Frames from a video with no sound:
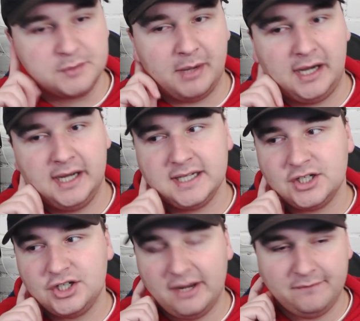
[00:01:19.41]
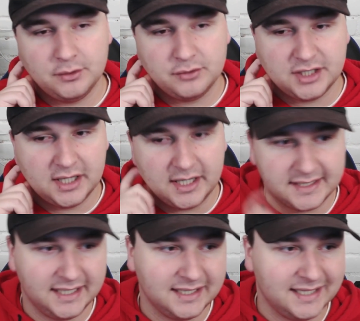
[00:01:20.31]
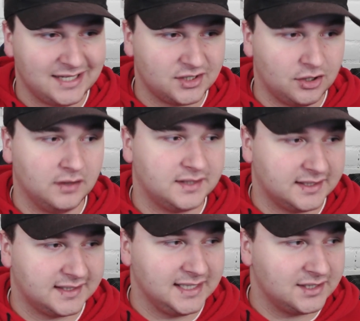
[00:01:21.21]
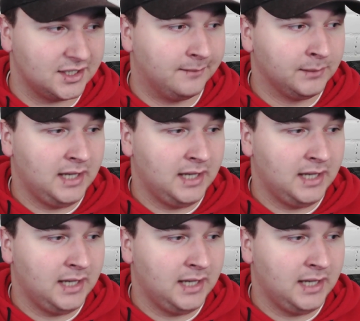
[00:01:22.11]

behind Sheffield United and their start to the season.